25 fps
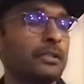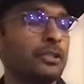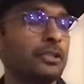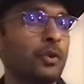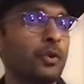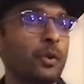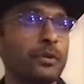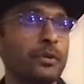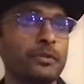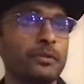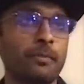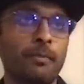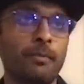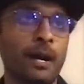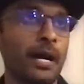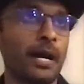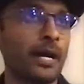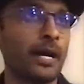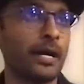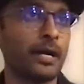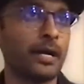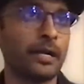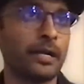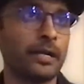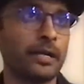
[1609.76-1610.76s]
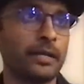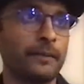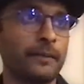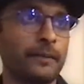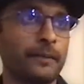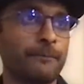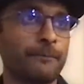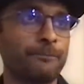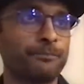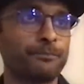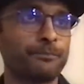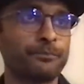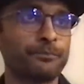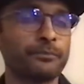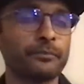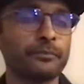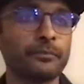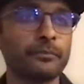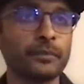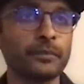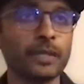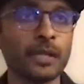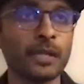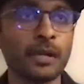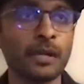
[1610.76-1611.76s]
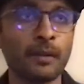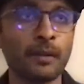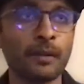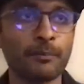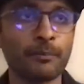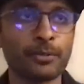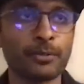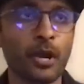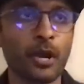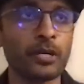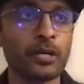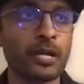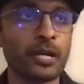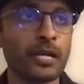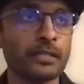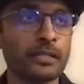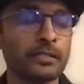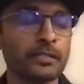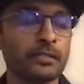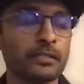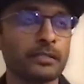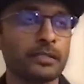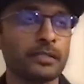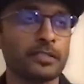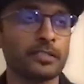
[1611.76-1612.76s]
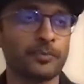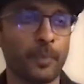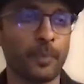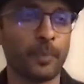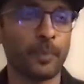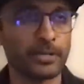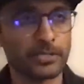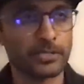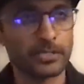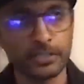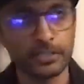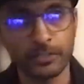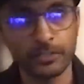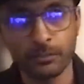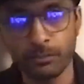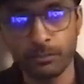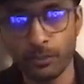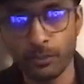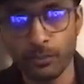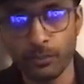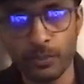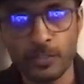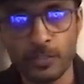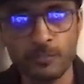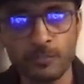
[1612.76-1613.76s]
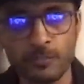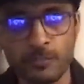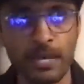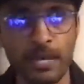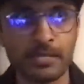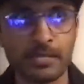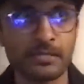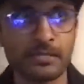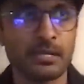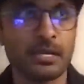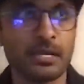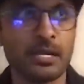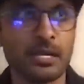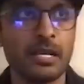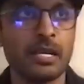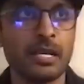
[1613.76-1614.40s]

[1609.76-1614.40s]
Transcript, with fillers: going to buy a product, especially in the beauty space,